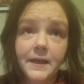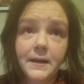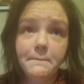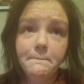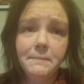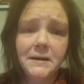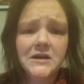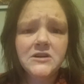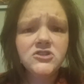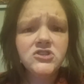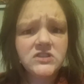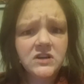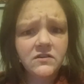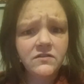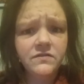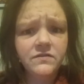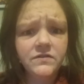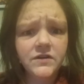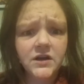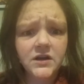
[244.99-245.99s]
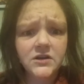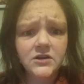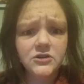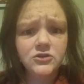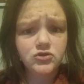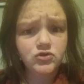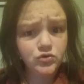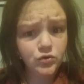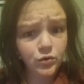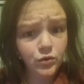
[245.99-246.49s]
better self
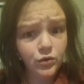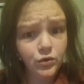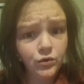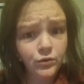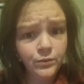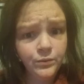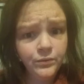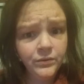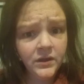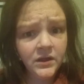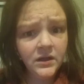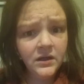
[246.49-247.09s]
control,